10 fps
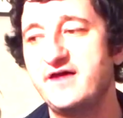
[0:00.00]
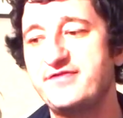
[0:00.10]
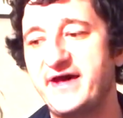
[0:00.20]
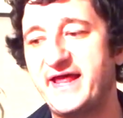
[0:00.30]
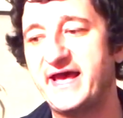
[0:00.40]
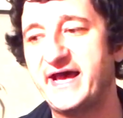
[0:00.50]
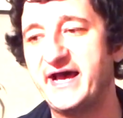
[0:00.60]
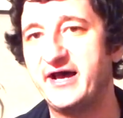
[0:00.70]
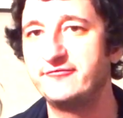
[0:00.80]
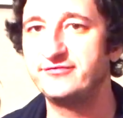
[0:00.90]
that
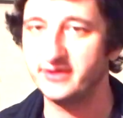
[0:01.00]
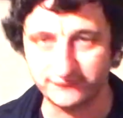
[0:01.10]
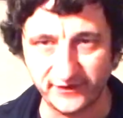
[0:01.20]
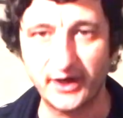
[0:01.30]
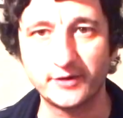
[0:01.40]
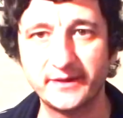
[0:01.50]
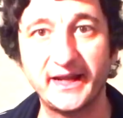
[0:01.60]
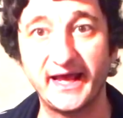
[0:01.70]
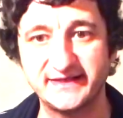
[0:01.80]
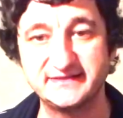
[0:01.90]
have the
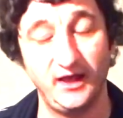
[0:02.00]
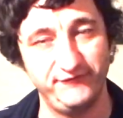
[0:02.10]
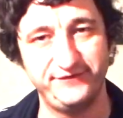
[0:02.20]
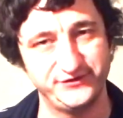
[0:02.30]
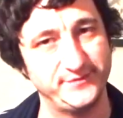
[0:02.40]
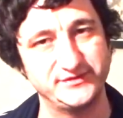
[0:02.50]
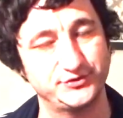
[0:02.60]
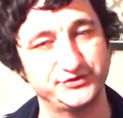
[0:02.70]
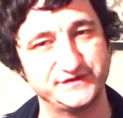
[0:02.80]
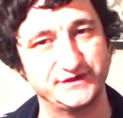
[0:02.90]
environment as a
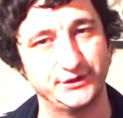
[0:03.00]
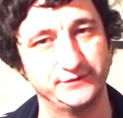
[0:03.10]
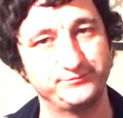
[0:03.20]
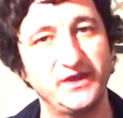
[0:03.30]
fundamental concern.